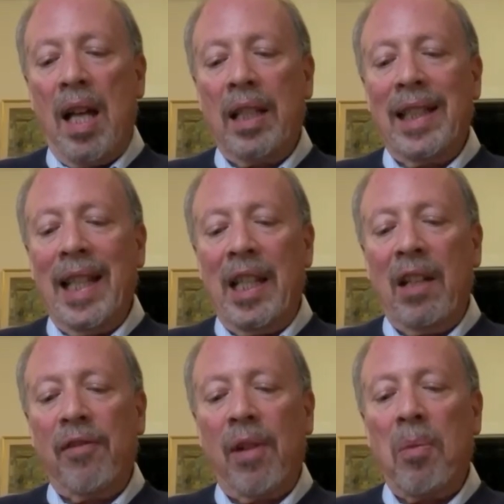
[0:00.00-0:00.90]
leading
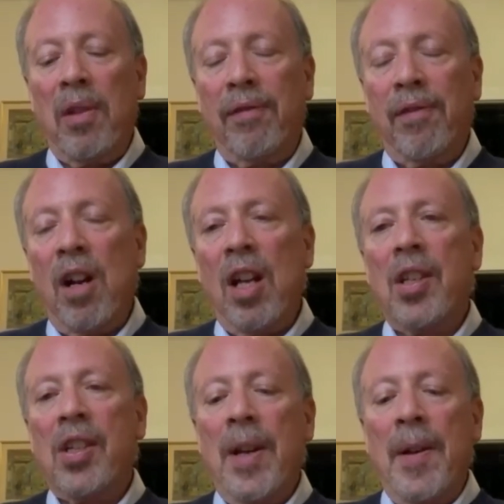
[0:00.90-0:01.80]
from the
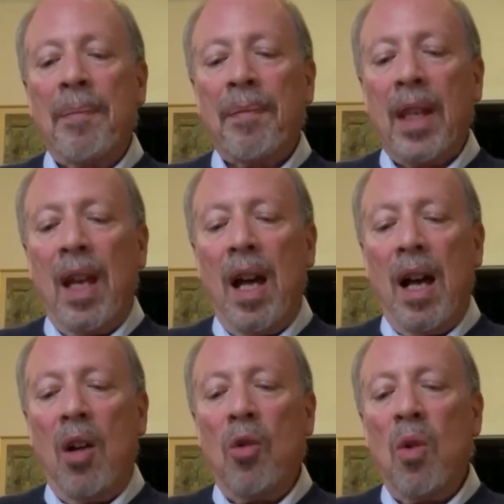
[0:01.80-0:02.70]
front,
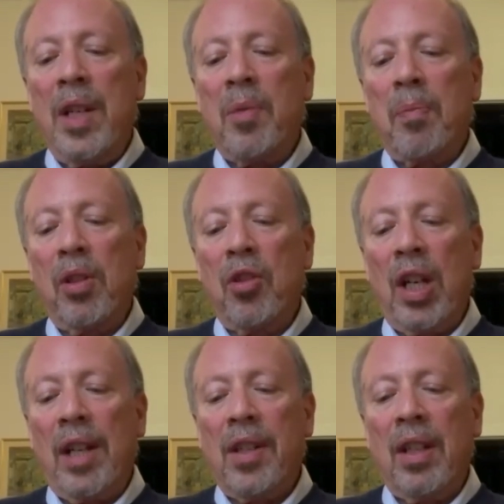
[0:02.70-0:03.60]
always
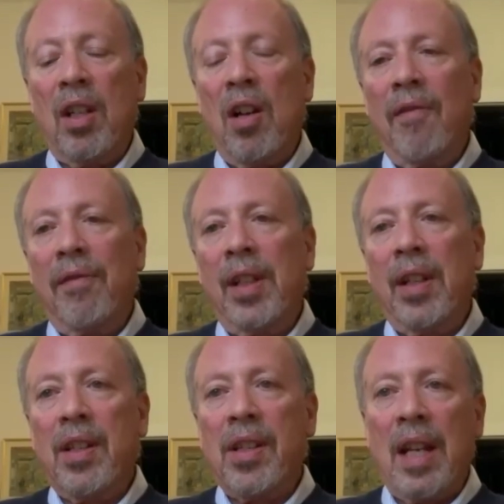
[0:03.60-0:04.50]
projecting
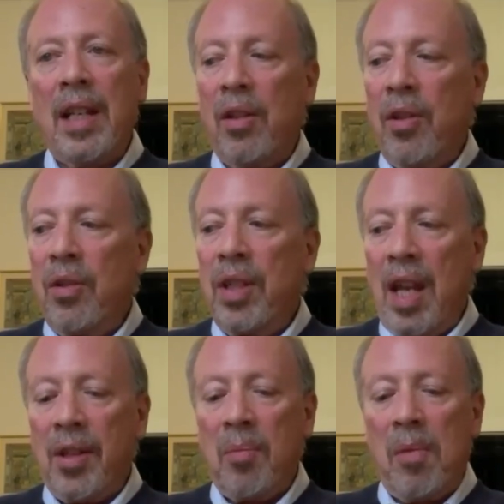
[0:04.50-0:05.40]
confidence and
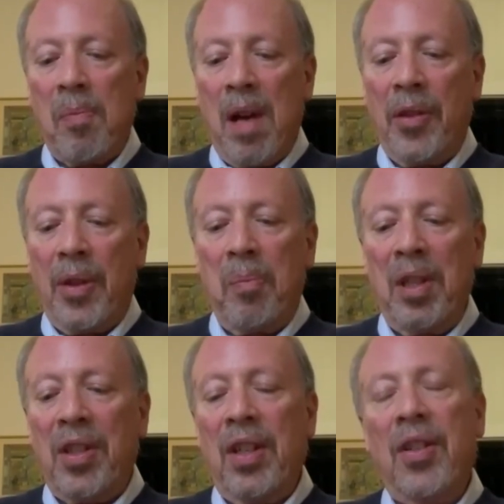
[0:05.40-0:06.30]
enthusiasm about the
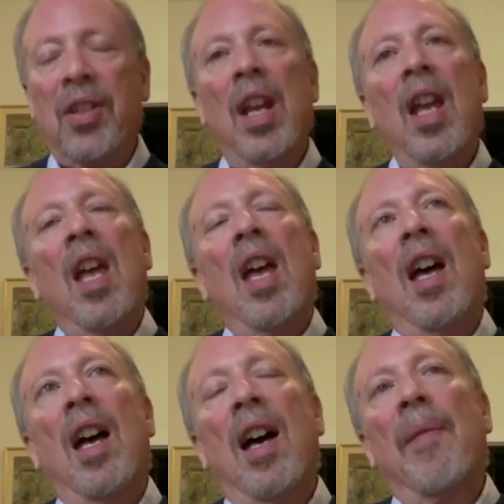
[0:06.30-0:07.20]
business.
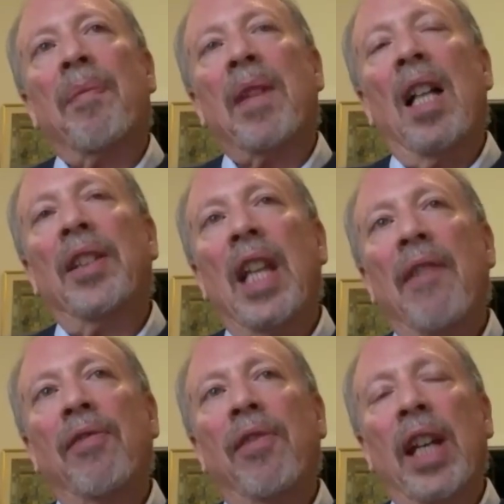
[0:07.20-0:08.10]
I'll
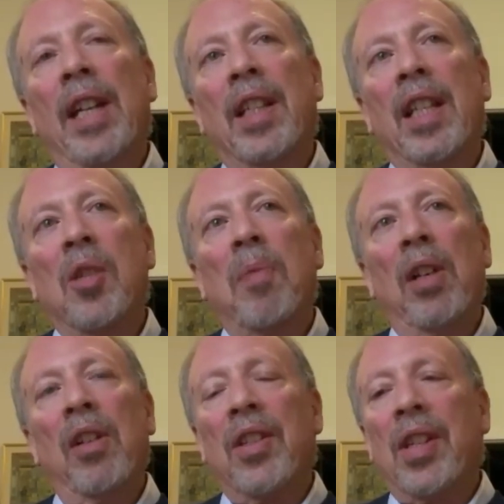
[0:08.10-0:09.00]
never forget an
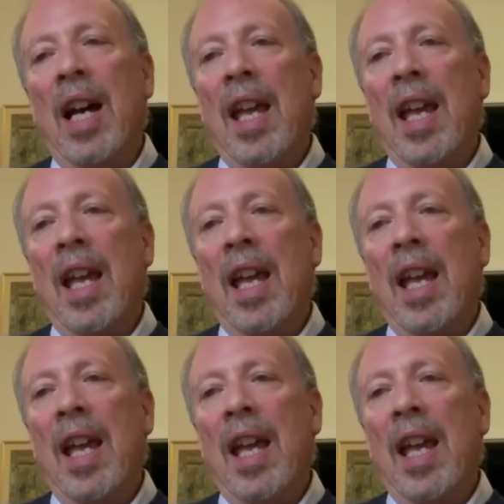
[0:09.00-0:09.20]
experience I